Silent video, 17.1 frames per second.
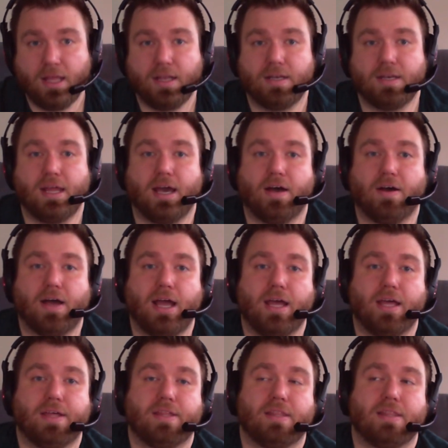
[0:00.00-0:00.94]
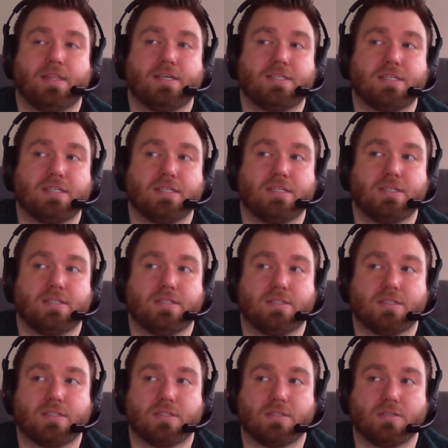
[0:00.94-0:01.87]
Now, this
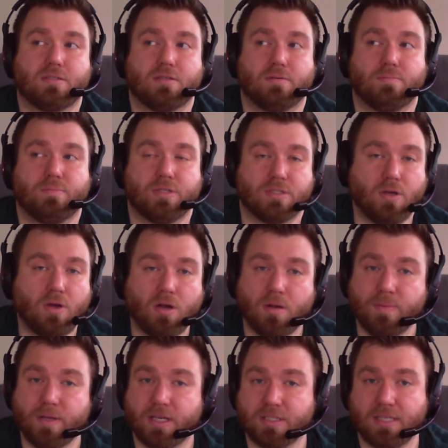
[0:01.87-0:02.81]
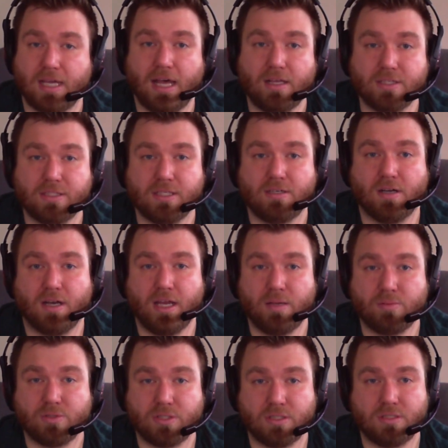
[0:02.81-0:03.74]
is bizarre because Alexander
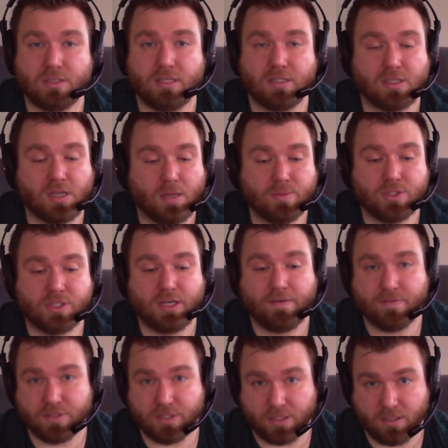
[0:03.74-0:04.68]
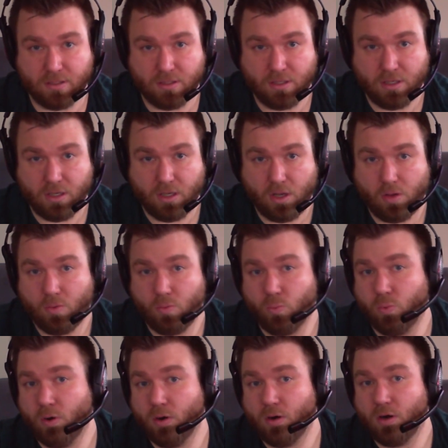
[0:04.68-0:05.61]
Hamilton and Thomas Jefferson
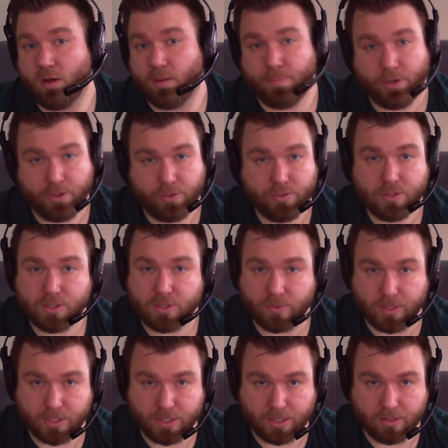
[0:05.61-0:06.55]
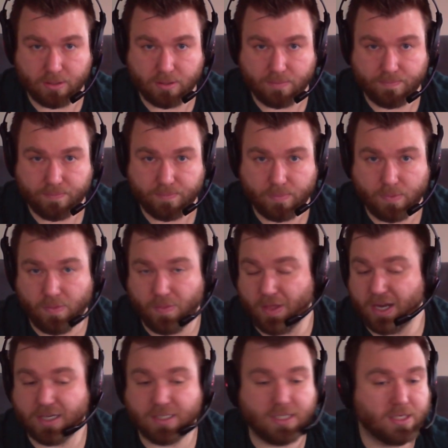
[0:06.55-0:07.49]
were opposed to each other.
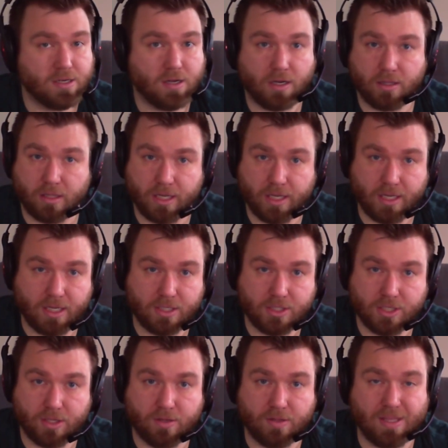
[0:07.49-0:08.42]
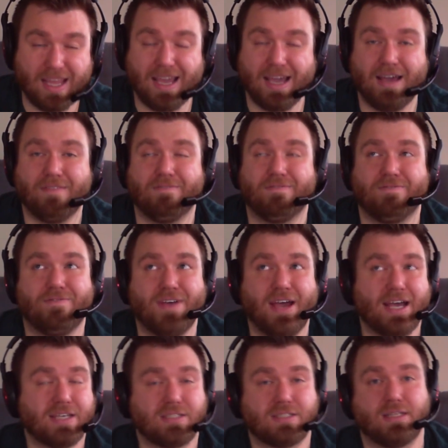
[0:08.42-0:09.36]
They did not like each other. They had
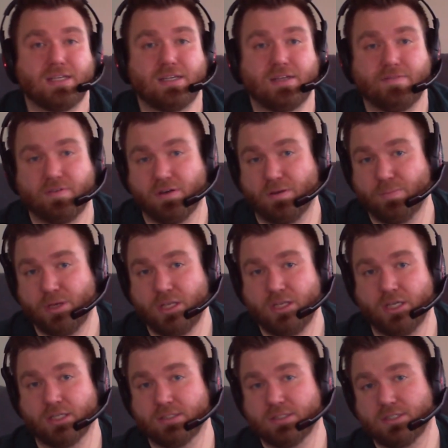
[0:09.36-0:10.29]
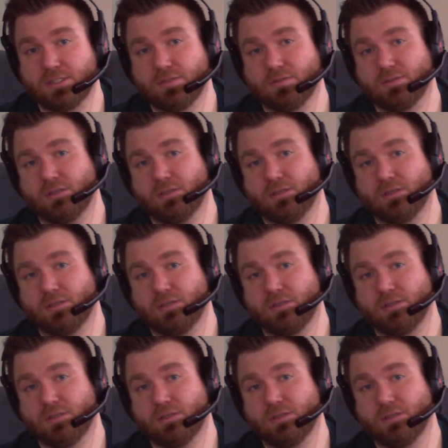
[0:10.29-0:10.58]
vastly different opinions.